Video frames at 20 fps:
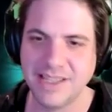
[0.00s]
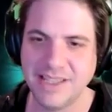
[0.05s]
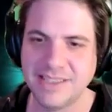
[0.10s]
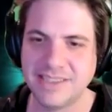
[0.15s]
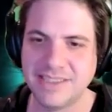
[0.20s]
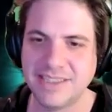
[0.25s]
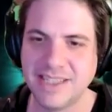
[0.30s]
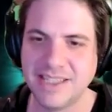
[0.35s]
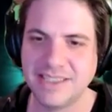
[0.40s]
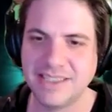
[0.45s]

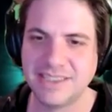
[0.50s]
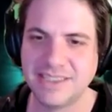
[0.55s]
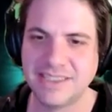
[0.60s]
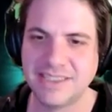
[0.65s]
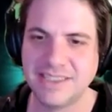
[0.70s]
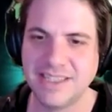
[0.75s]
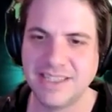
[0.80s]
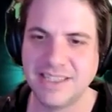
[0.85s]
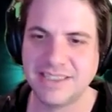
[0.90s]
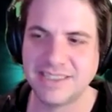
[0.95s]

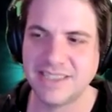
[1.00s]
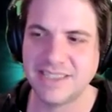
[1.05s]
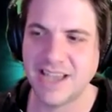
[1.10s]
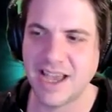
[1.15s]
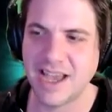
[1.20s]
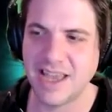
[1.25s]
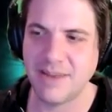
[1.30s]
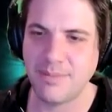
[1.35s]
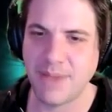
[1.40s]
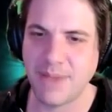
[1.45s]
it's
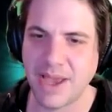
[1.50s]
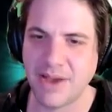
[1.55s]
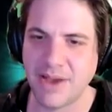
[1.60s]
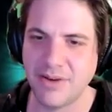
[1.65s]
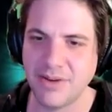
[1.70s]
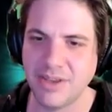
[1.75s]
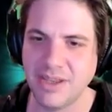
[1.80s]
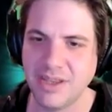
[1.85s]
not about,